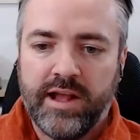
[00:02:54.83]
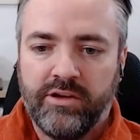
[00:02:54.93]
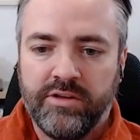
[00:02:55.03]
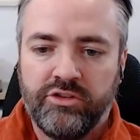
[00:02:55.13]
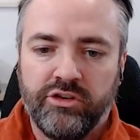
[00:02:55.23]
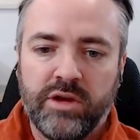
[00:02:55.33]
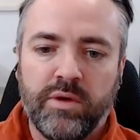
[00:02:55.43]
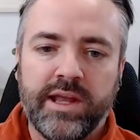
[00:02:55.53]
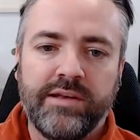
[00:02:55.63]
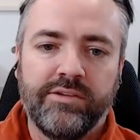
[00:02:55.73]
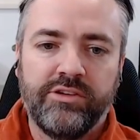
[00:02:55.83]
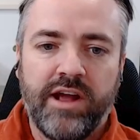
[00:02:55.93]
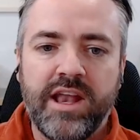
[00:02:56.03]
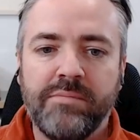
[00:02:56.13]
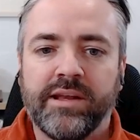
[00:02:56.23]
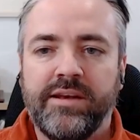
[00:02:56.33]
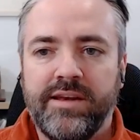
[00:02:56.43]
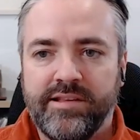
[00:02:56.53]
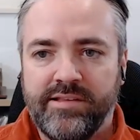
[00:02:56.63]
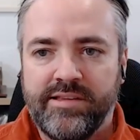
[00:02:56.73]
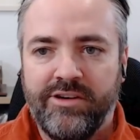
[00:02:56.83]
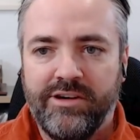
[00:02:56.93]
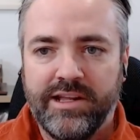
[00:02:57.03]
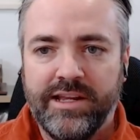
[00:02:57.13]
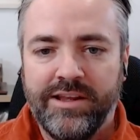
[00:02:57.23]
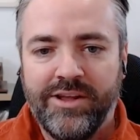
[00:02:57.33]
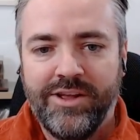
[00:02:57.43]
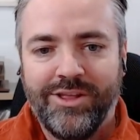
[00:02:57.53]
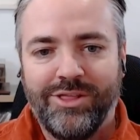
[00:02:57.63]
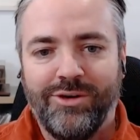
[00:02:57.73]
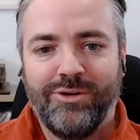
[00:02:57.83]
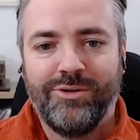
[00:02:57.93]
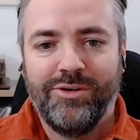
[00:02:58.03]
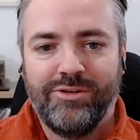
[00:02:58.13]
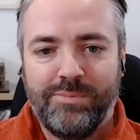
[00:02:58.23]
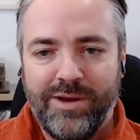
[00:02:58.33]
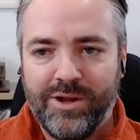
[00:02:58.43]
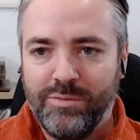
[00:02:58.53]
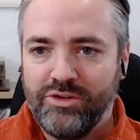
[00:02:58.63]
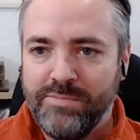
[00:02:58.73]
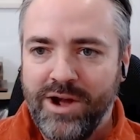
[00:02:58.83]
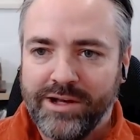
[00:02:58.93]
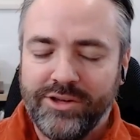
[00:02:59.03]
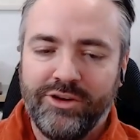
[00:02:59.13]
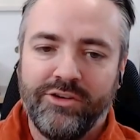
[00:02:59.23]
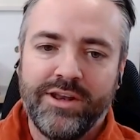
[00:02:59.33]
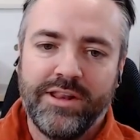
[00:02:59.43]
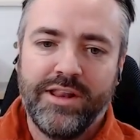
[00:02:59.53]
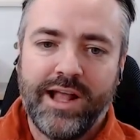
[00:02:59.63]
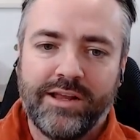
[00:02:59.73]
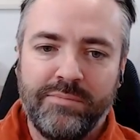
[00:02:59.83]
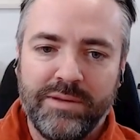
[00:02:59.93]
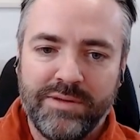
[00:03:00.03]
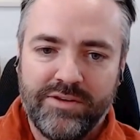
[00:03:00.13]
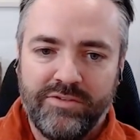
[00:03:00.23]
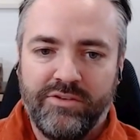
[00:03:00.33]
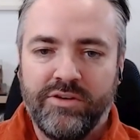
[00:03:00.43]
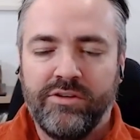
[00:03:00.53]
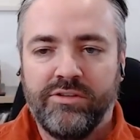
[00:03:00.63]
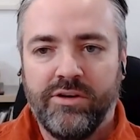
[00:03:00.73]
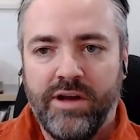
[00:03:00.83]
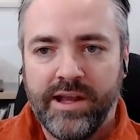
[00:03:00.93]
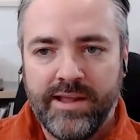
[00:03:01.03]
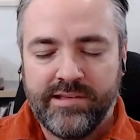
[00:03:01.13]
kind of three-way dynamic necessarily, though depending on which market you're in, that can be a bit different. So I guess